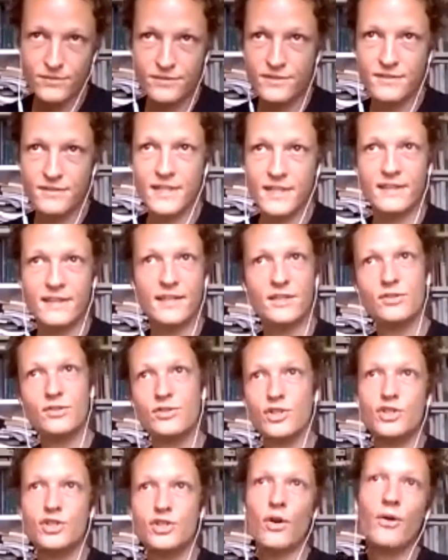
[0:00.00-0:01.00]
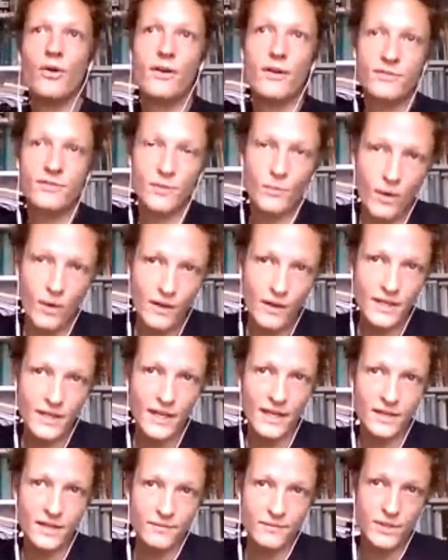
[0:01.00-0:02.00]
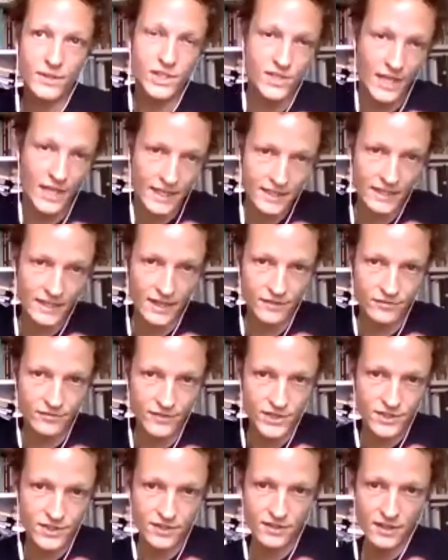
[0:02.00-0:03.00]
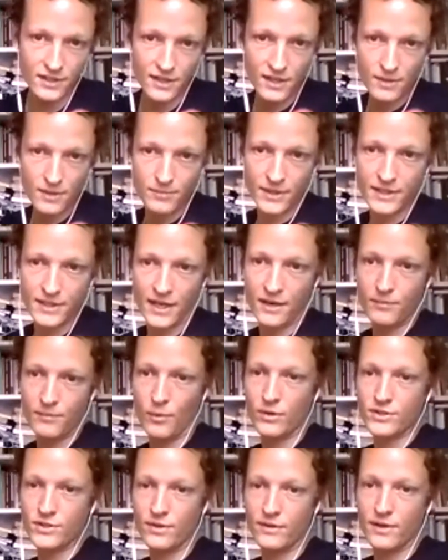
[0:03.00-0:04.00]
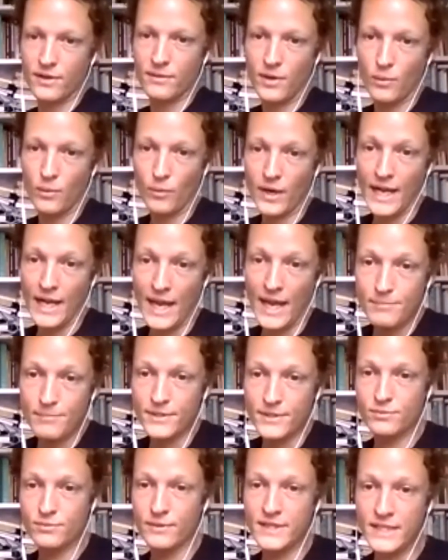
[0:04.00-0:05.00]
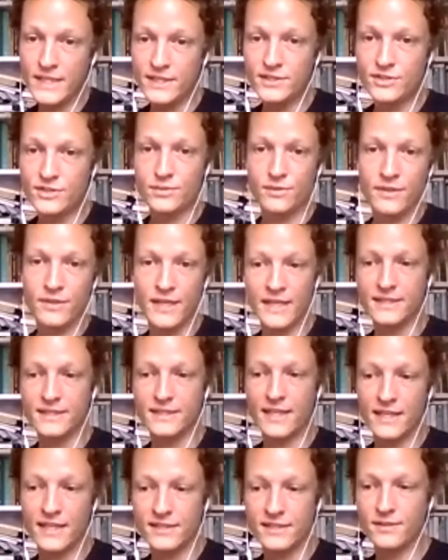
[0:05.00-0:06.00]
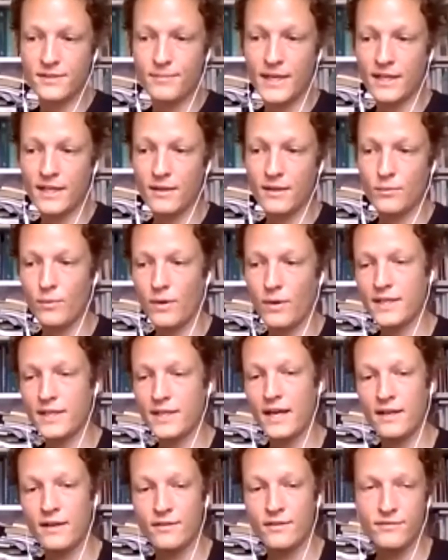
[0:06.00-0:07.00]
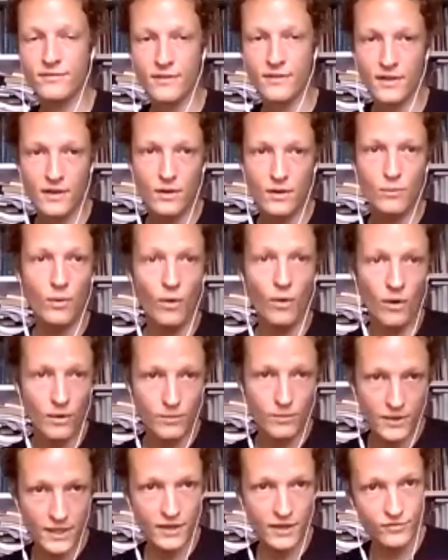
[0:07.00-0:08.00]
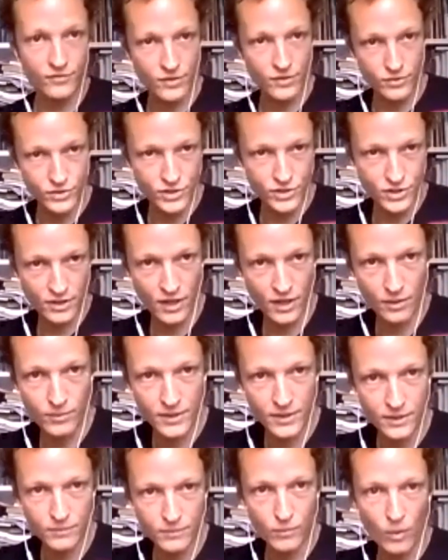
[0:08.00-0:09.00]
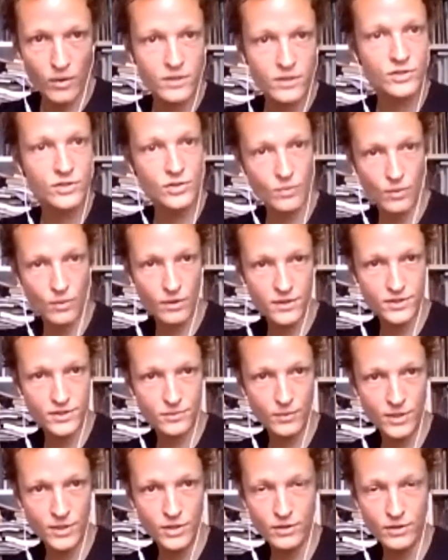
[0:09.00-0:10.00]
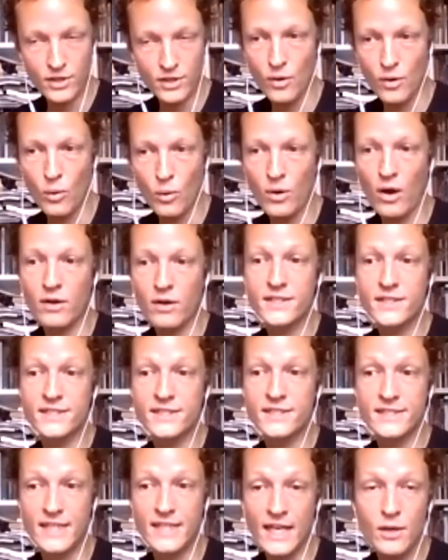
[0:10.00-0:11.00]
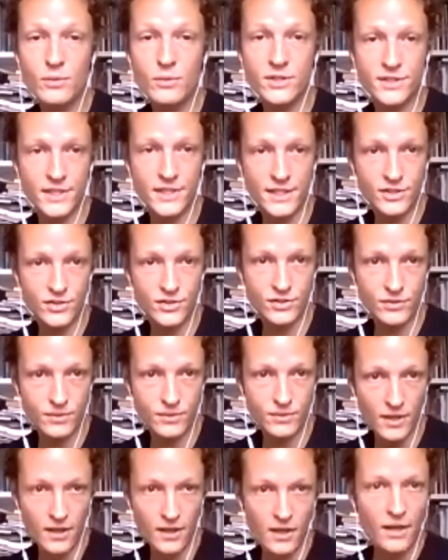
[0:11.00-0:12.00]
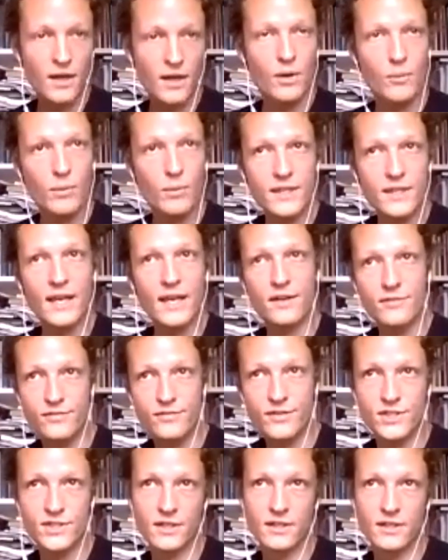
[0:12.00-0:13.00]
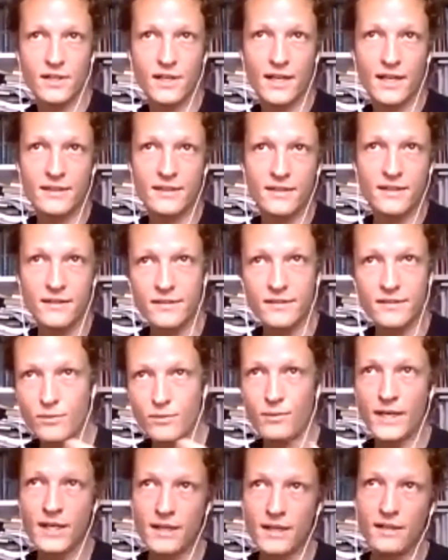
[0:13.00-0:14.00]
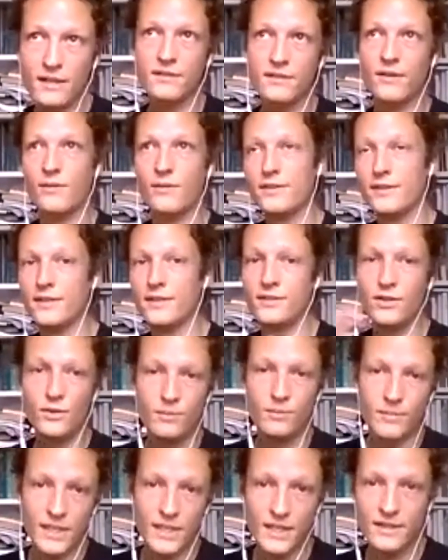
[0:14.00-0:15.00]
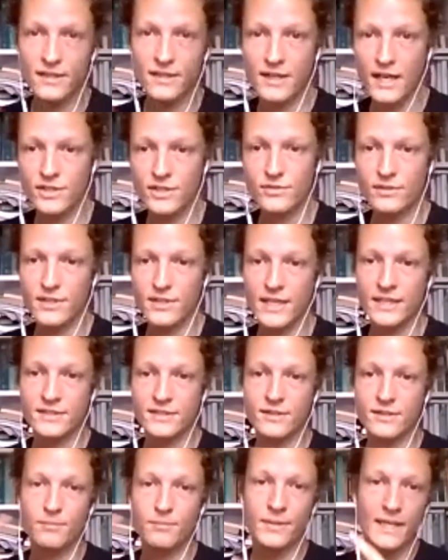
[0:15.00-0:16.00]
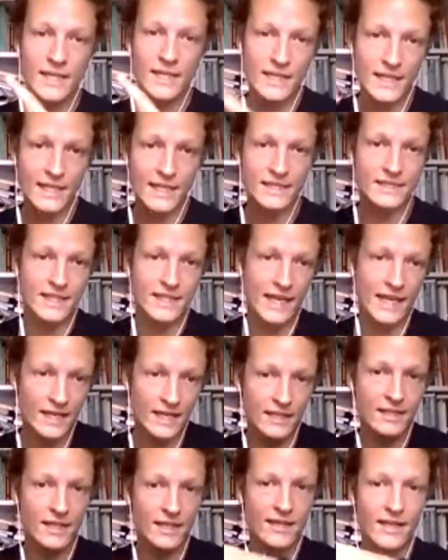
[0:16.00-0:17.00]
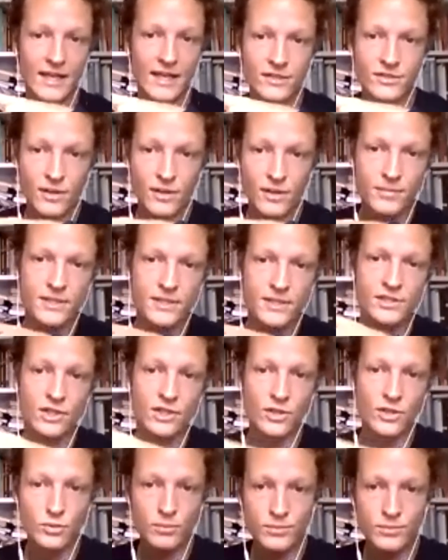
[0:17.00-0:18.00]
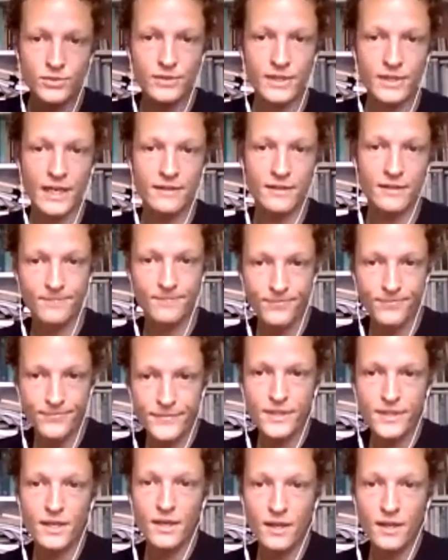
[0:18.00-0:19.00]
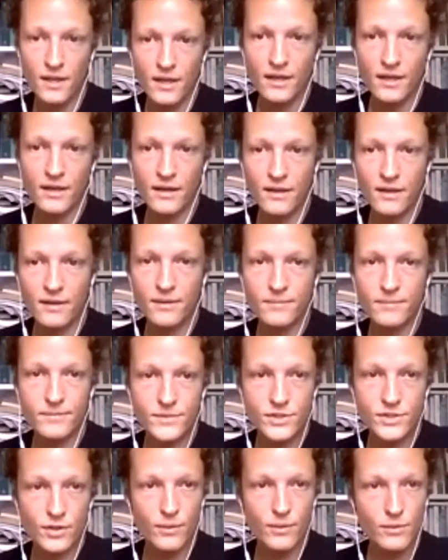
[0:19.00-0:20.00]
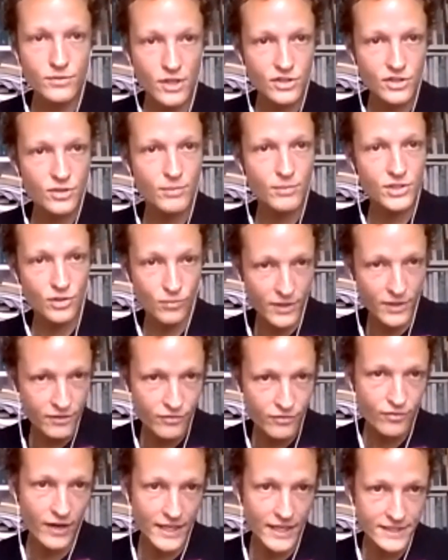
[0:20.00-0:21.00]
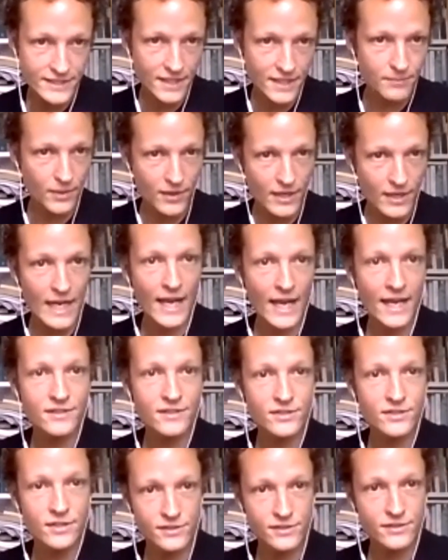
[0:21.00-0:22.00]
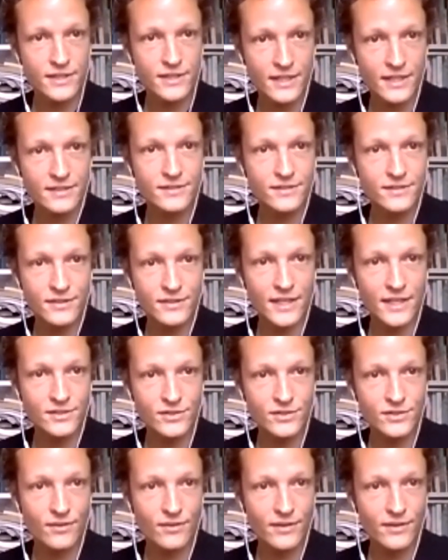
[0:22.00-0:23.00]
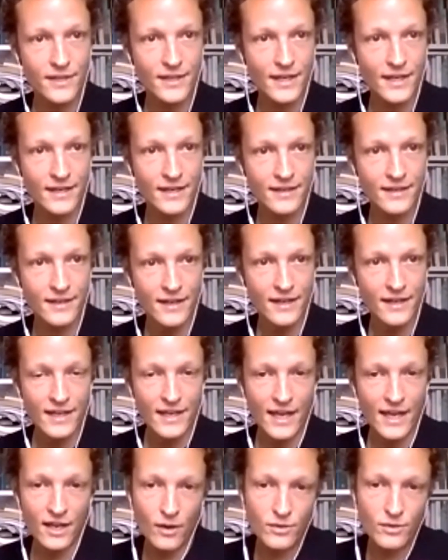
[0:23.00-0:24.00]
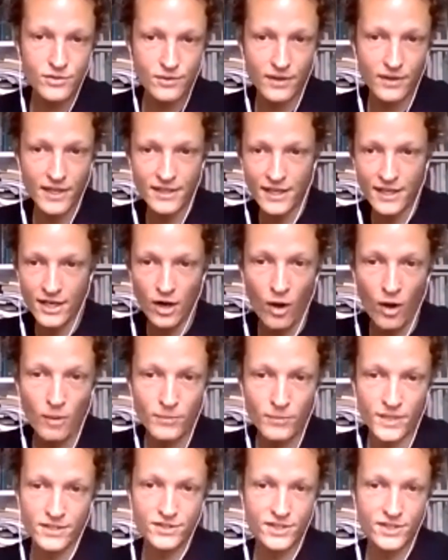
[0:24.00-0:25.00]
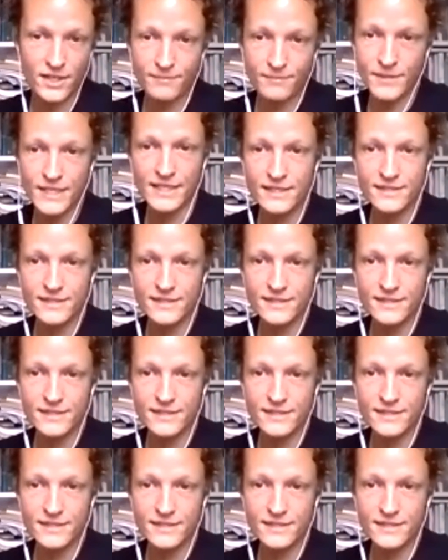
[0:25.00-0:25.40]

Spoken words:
that you should yearn of the one and reject the artificial, but kind of more talking about what happens when these two things get intermingled. What kind of world, what kind of future are we walking towards when you can no longer distinguish these two, when the artificial and the real, or the human and the natural, gets completely entangled and ends up in this loop together. So it was not so much a rephrasing, but an answer to that story, and also an homage. I mean,